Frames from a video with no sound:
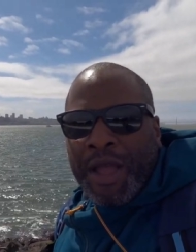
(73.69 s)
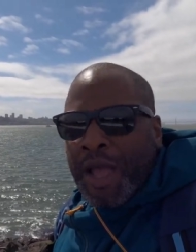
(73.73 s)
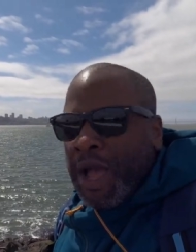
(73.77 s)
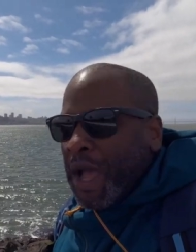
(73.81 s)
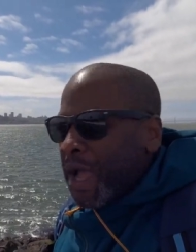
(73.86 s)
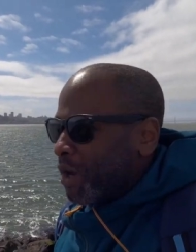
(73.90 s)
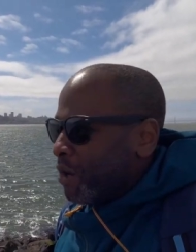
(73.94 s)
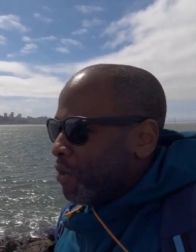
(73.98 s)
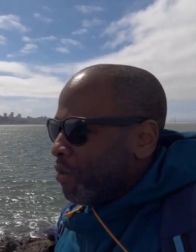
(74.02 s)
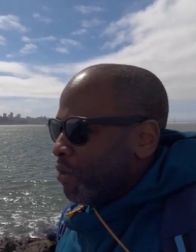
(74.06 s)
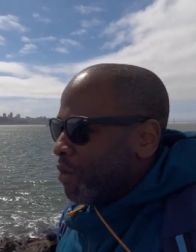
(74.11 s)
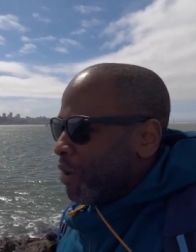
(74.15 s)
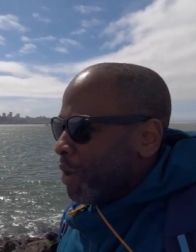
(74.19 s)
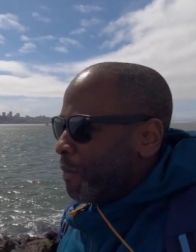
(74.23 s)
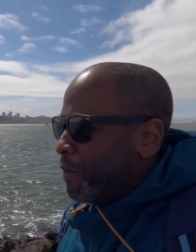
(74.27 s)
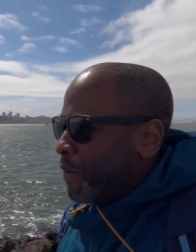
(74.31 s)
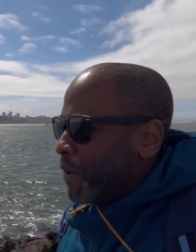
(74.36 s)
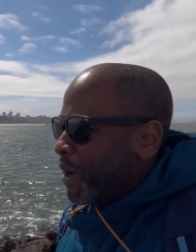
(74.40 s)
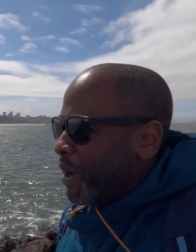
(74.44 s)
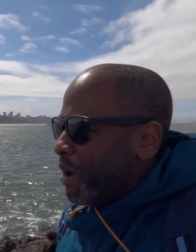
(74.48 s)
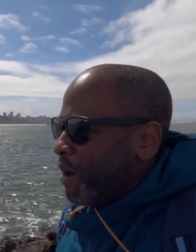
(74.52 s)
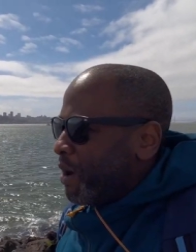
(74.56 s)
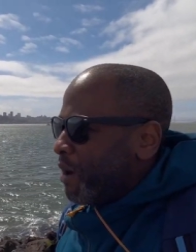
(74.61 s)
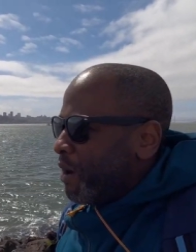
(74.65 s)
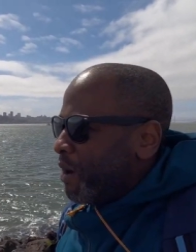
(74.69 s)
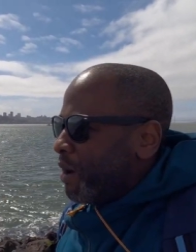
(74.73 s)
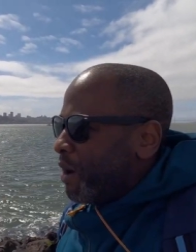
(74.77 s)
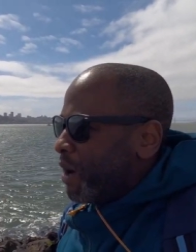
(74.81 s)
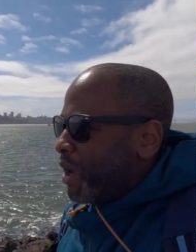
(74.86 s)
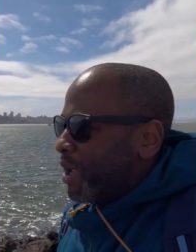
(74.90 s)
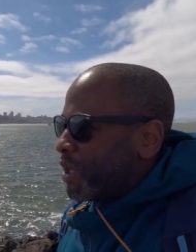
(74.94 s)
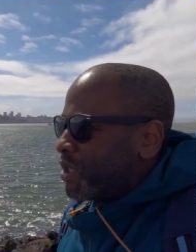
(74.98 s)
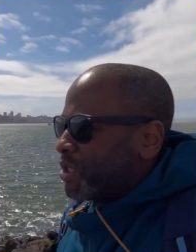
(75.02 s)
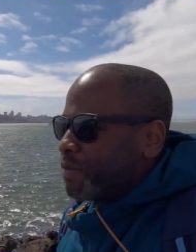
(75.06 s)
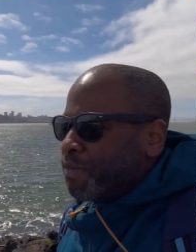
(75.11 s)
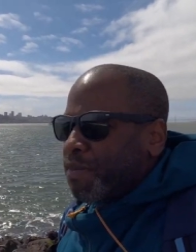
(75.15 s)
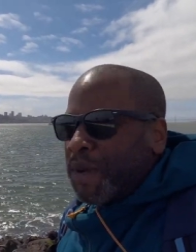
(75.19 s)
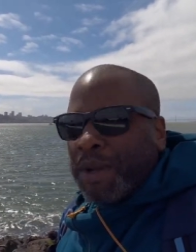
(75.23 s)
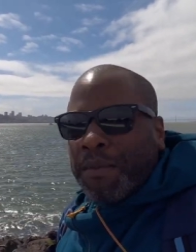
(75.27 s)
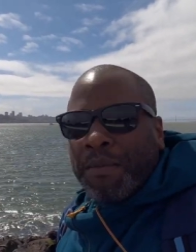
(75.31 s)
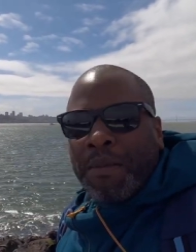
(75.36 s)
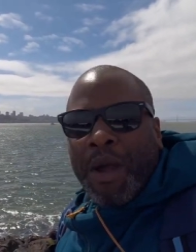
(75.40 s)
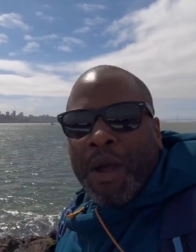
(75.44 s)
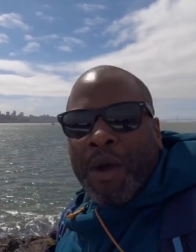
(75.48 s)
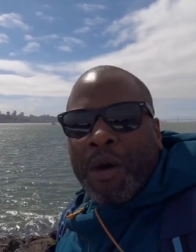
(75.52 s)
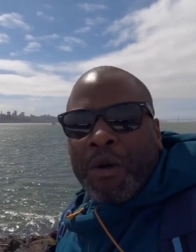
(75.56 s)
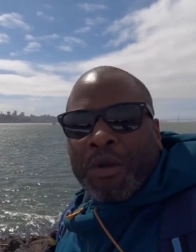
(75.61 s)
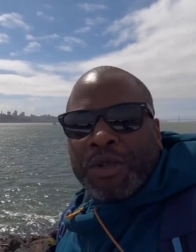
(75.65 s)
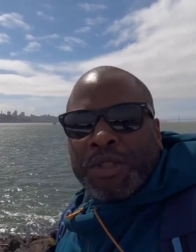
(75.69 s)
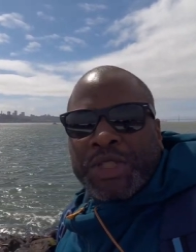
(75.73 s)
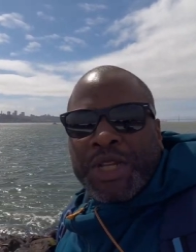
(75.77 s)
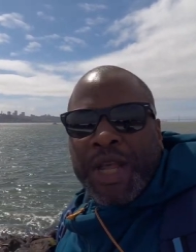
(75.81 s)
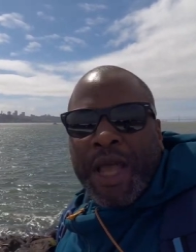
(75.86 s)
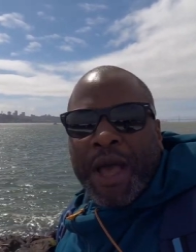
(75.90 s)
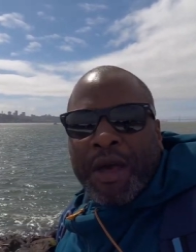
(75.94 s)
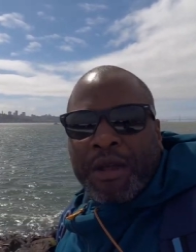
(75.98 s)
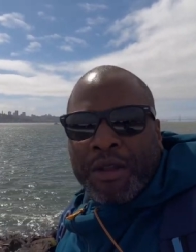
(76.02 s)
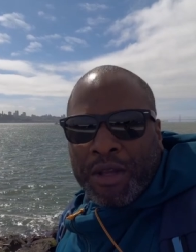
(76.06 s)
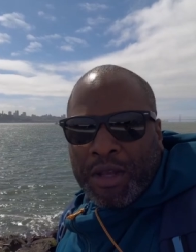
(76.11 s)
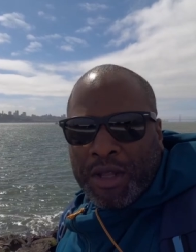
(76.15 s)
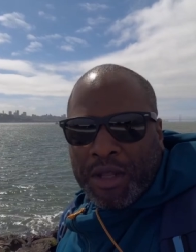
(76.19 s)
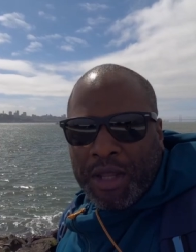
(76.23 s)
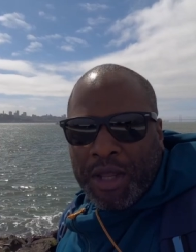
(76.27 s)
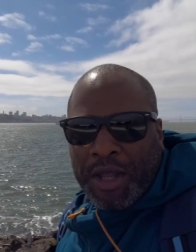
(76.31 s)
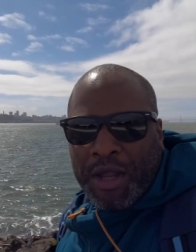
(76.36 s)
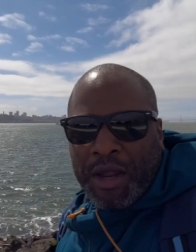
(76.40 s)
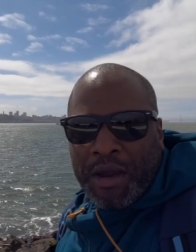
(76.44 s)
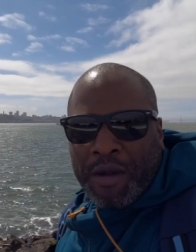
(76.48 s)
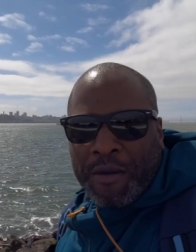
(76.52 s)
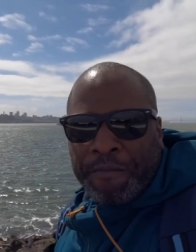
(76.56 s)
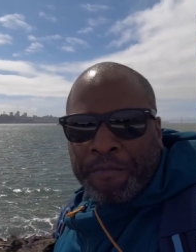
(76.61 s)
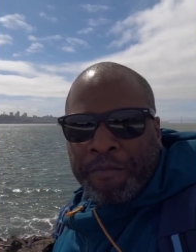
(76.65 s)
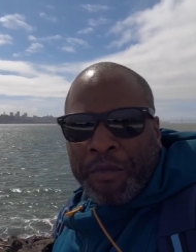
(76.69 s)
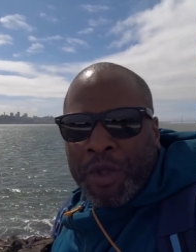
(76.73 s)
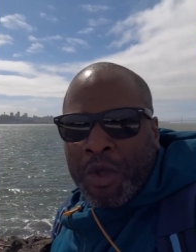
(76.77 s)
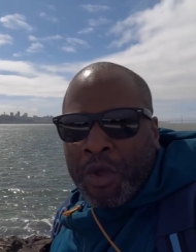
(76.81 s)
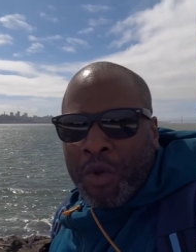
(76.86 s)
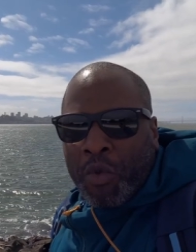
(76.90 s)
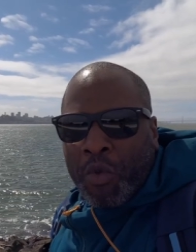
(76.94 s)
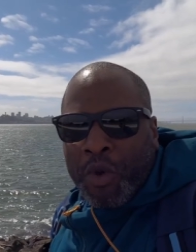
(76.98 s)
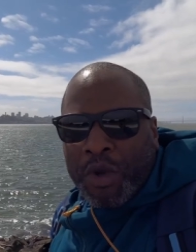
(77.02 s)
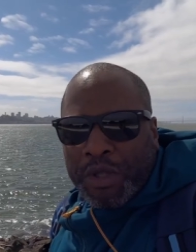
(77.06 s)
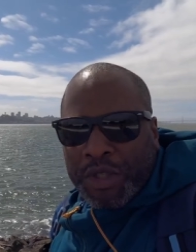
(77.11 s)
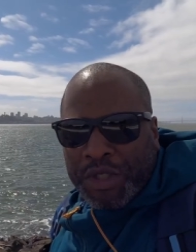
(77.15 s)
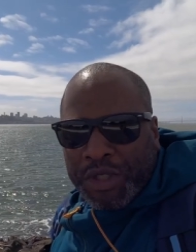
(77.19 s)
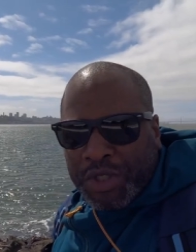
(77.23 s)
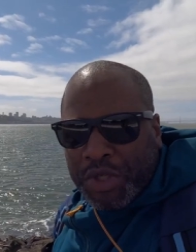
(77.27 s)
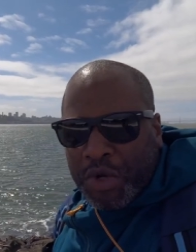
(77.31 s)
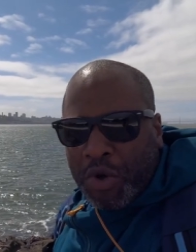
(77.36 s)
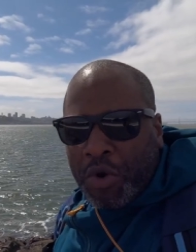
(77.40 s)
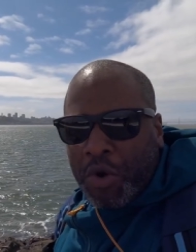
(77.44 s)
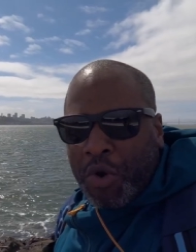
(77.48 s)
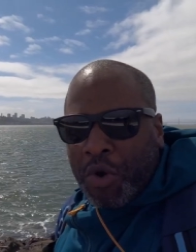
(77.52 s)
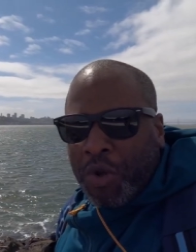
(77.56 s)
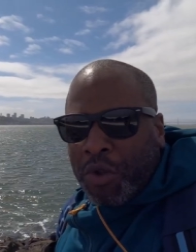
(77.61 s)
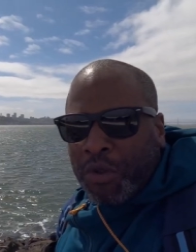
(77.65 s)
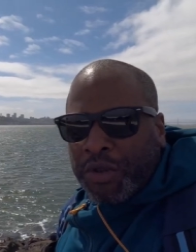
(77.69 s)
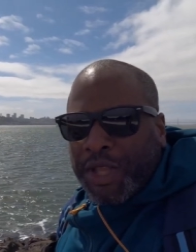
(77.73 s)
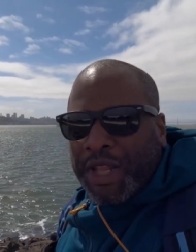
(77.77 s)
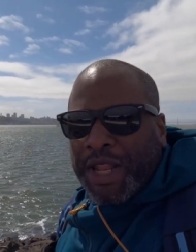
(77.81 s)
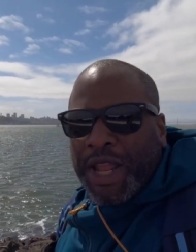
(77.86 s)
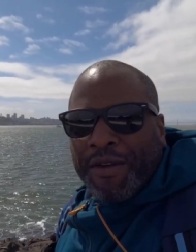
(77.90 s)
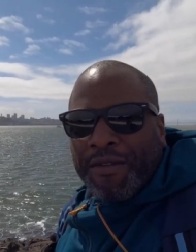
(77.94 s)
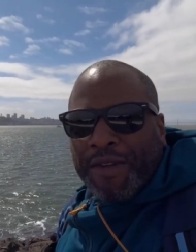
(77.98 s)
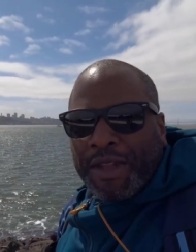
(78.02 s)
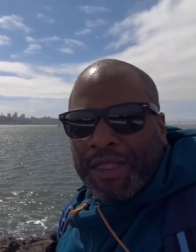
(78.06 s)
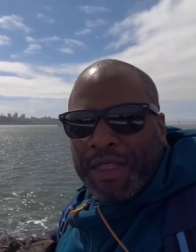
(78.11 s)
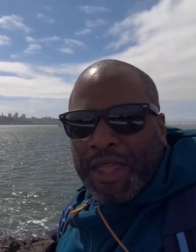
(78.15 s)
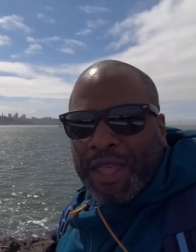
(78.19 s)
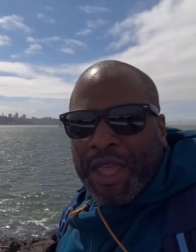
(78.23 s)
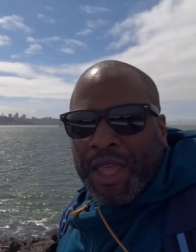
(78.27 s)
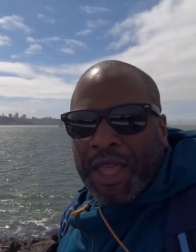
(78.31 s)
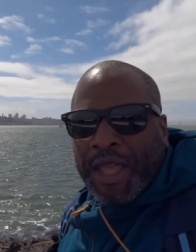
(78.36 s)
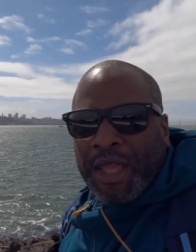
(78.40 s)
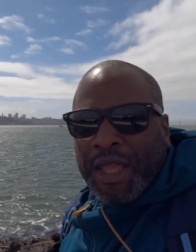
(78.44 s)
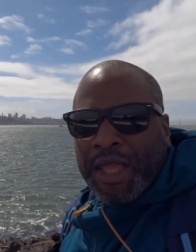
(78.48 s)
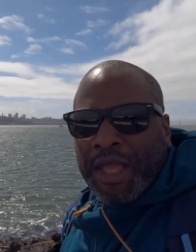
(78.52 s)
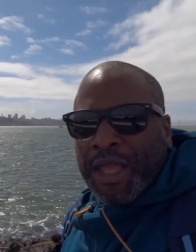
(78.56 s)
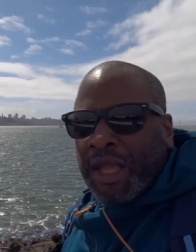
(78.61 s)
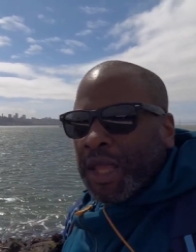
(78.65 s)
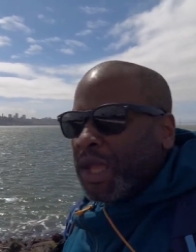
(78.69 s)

I grew up here and spent my whole childhood here. Went to school, did everything.